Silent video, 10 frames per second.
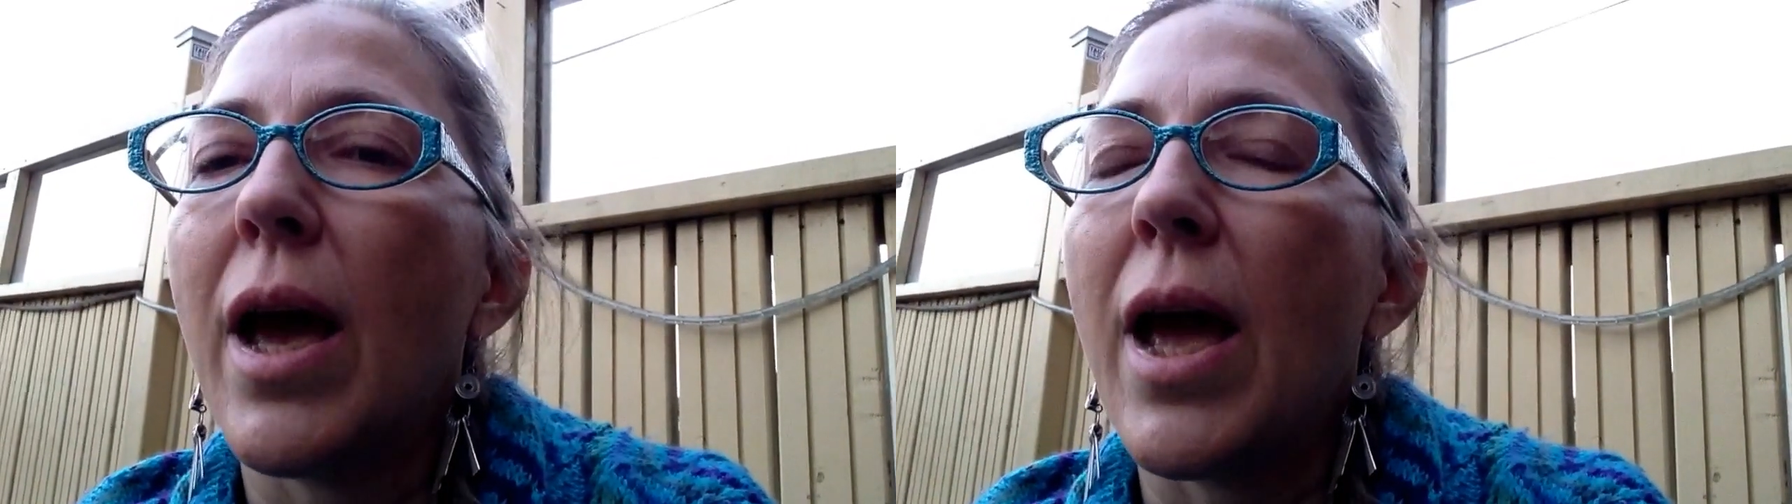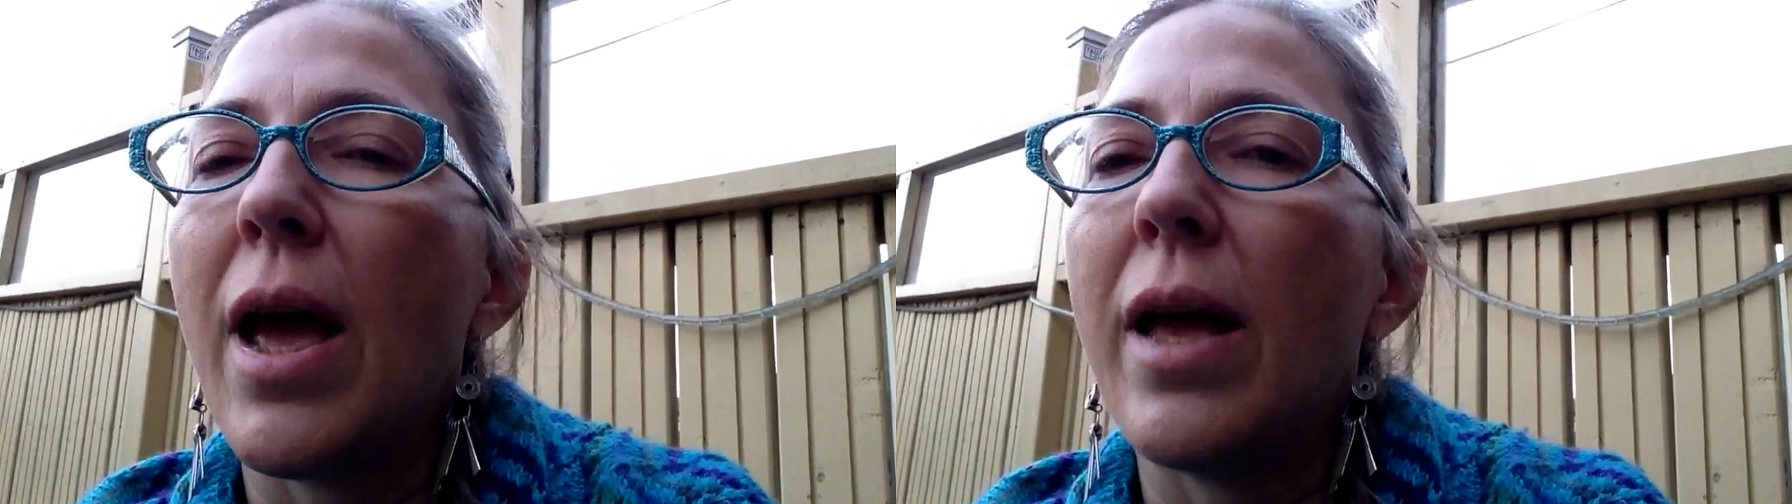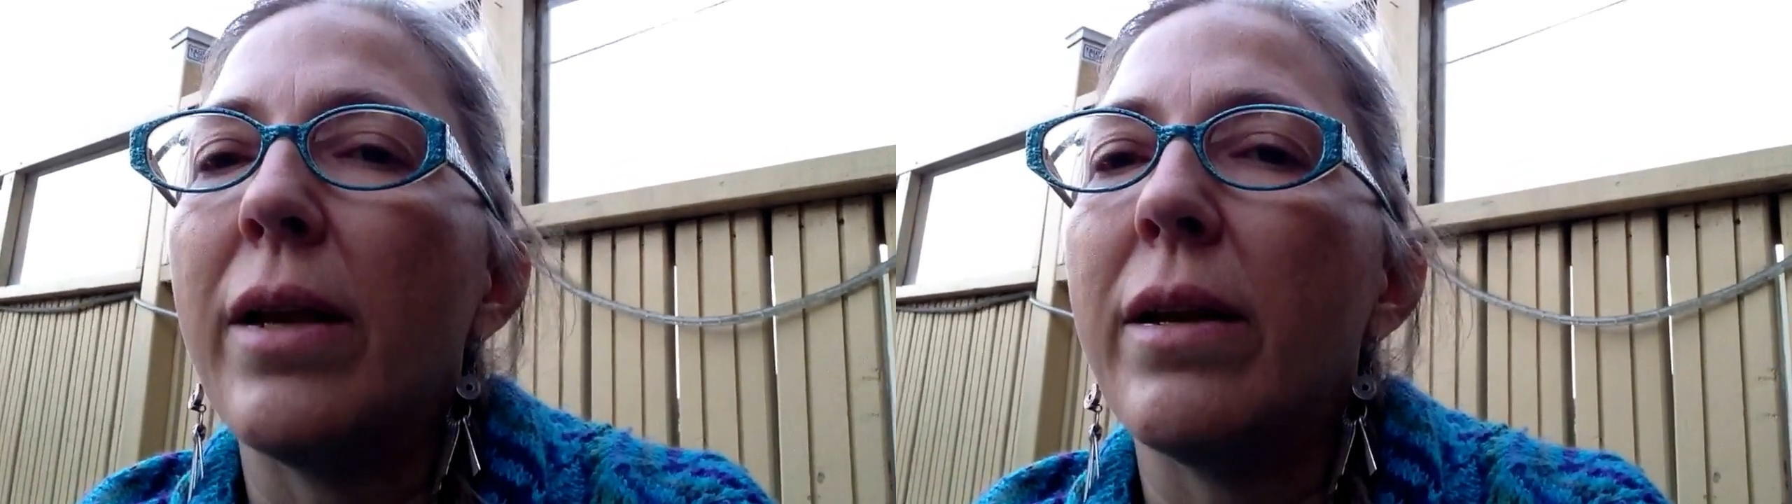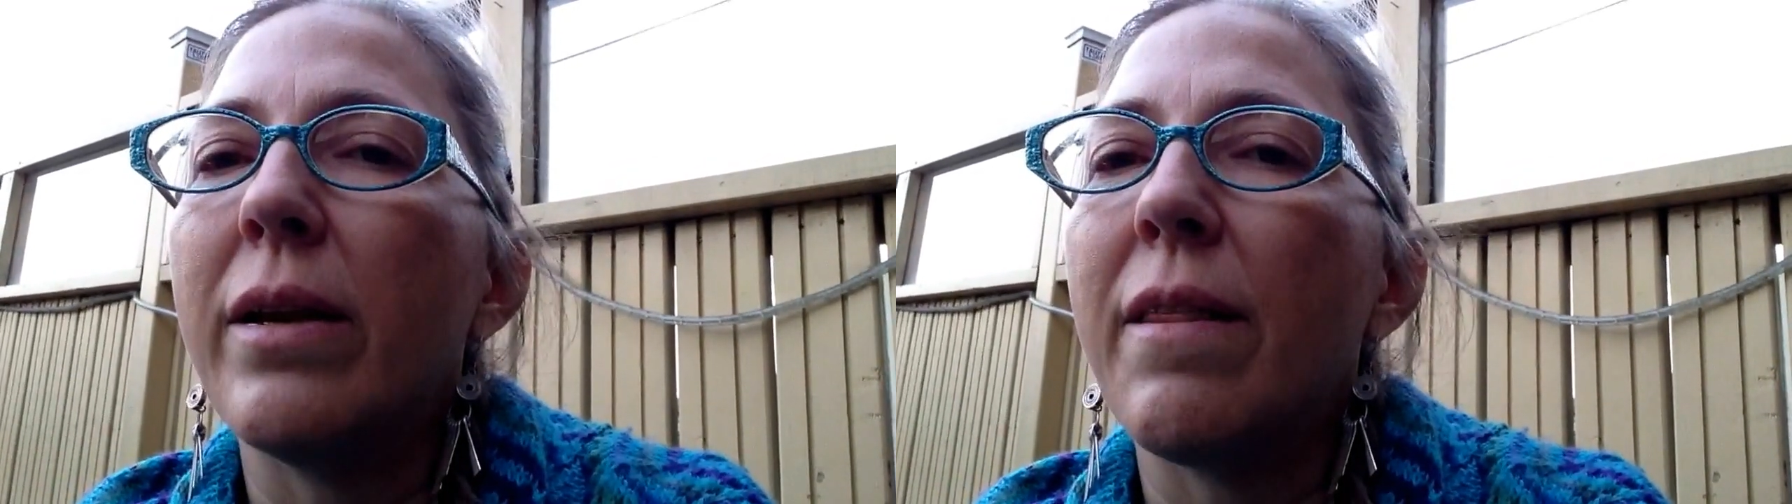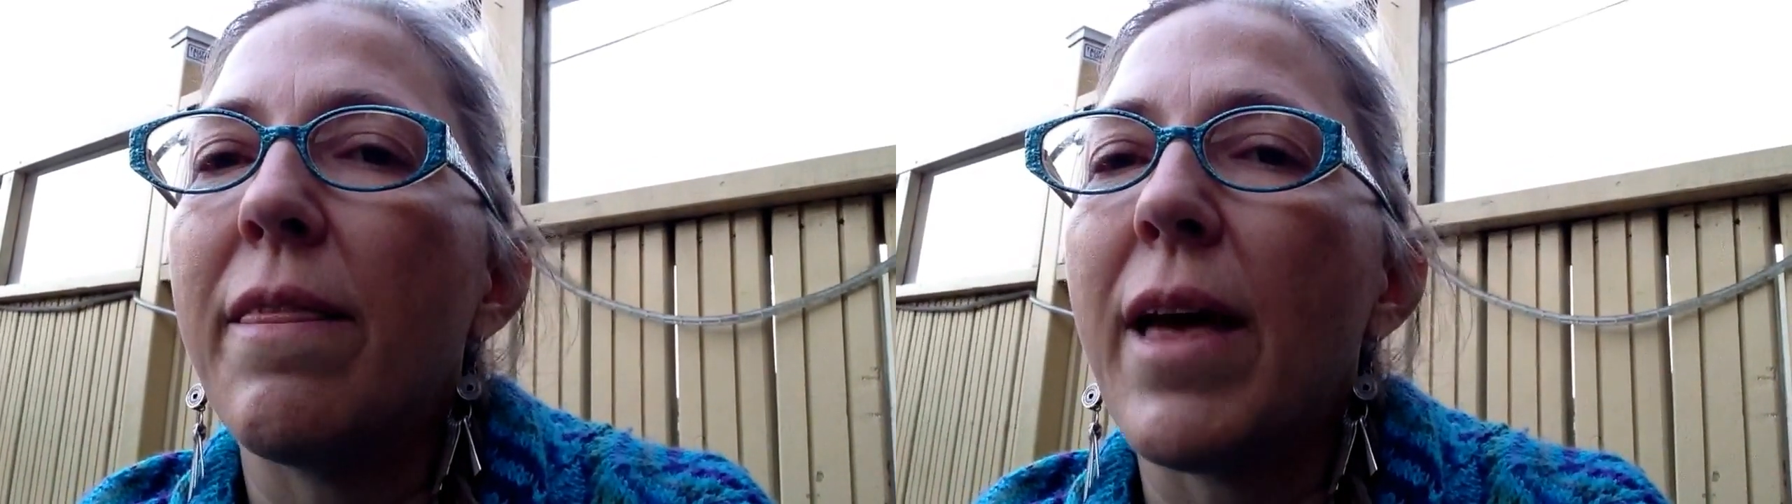
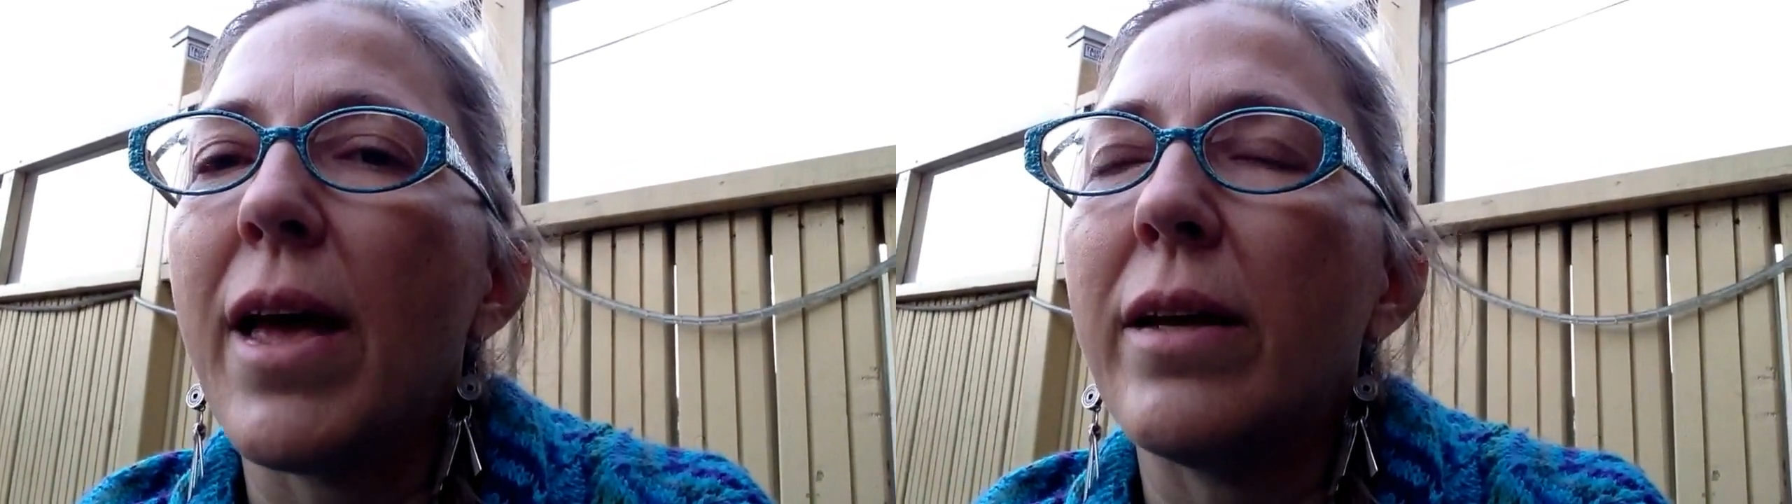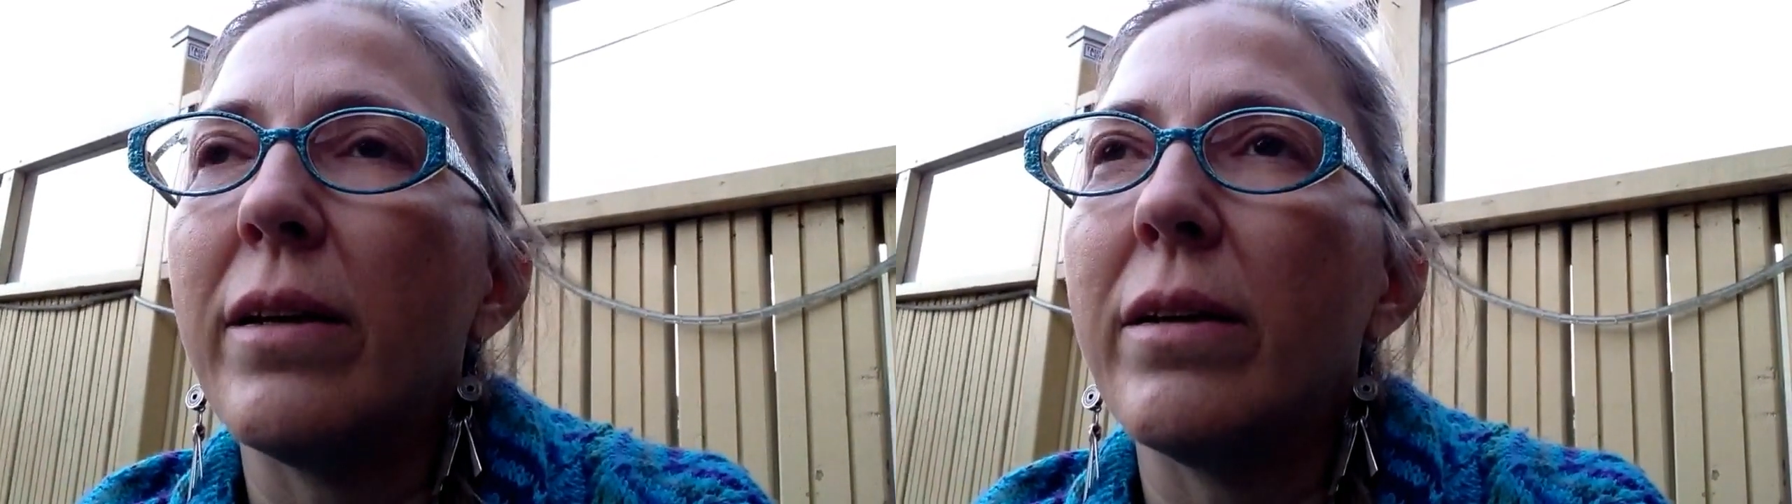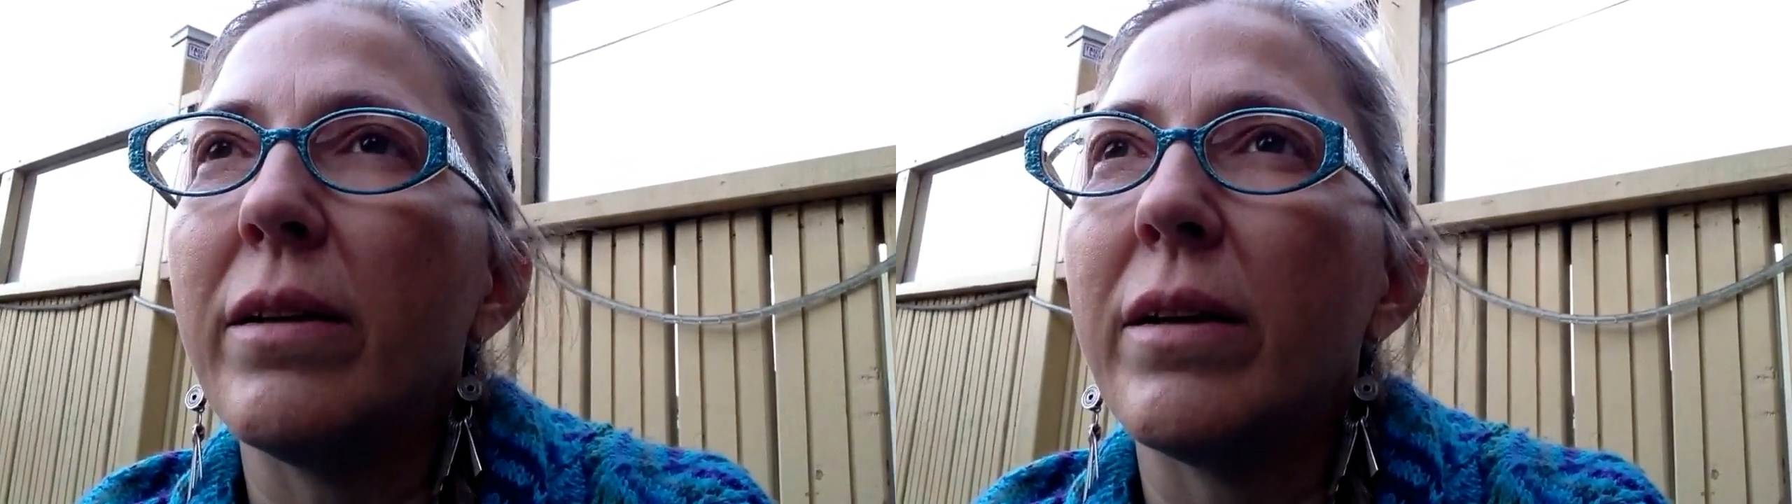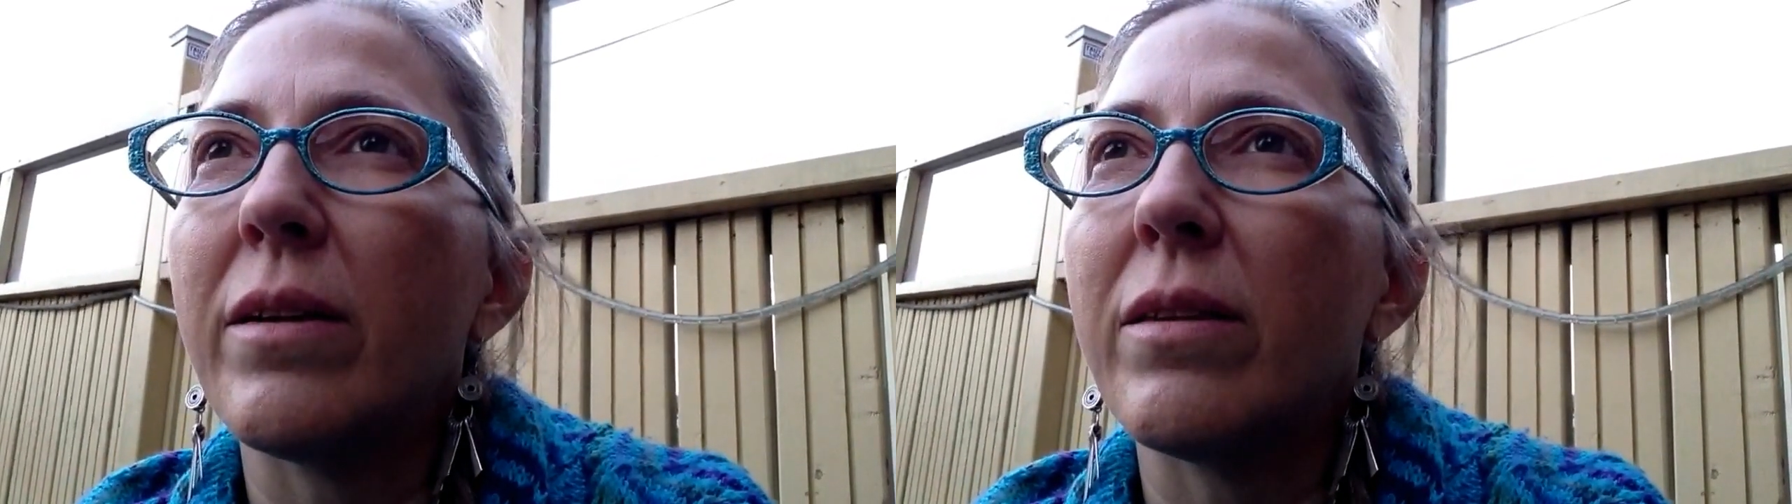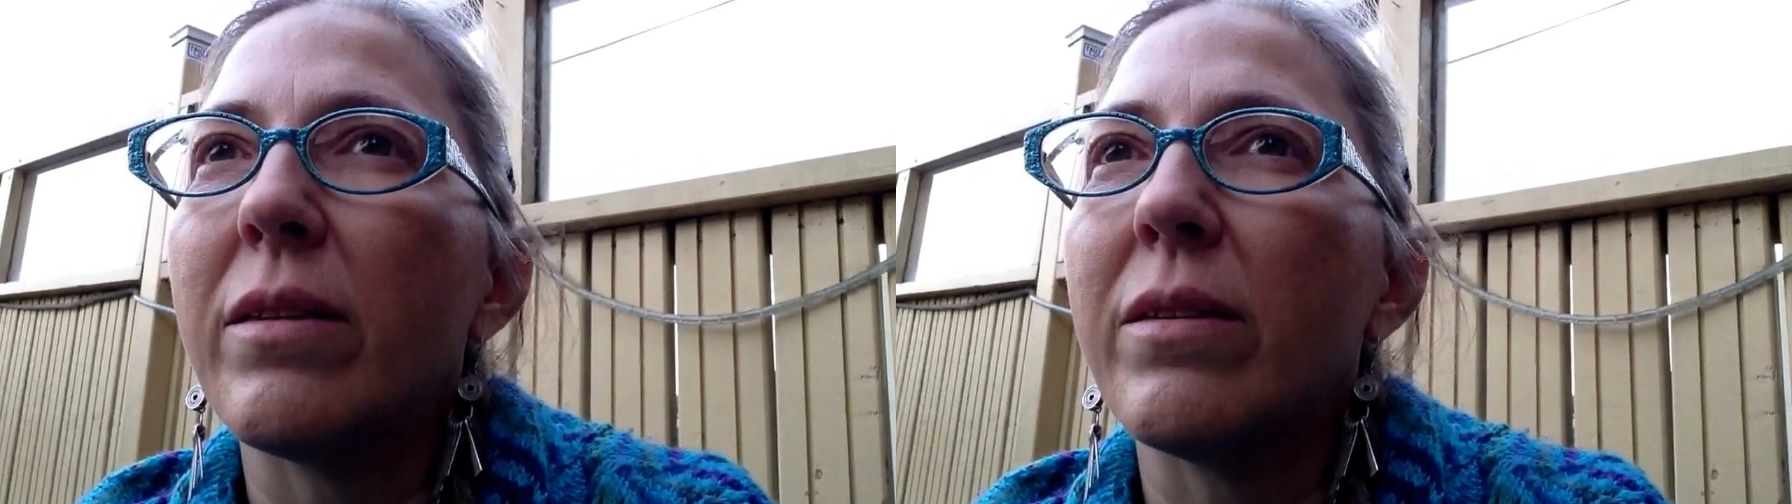and
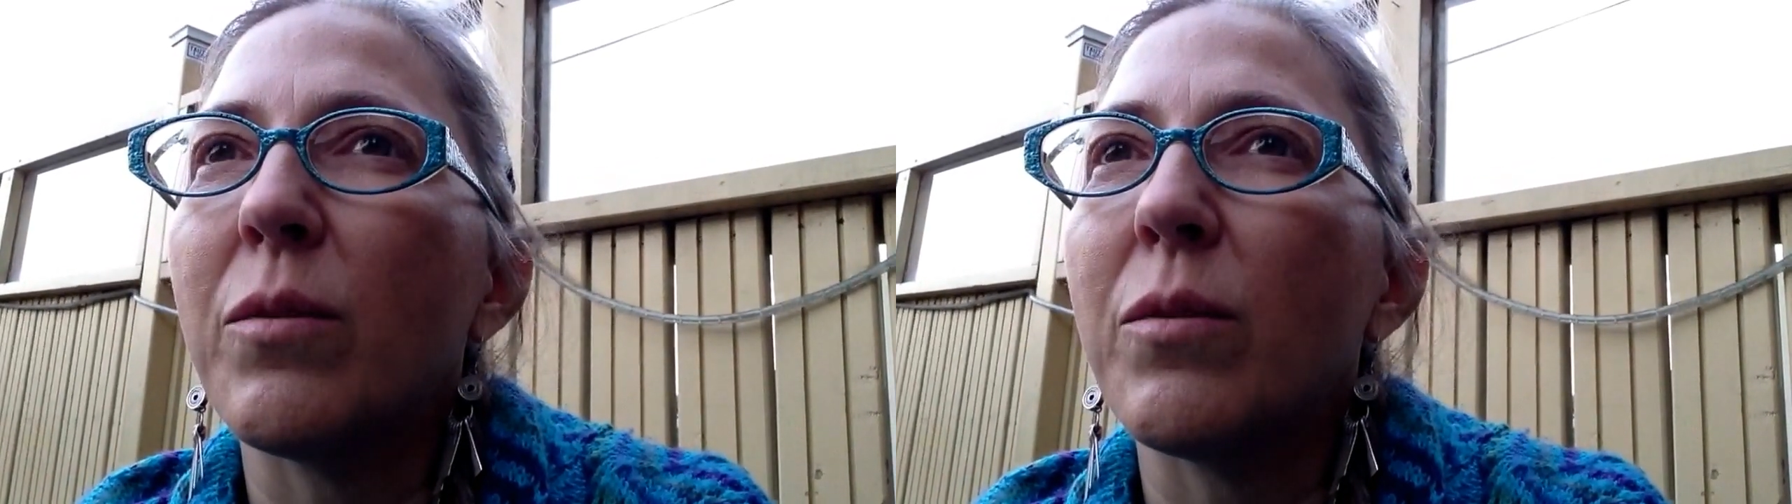then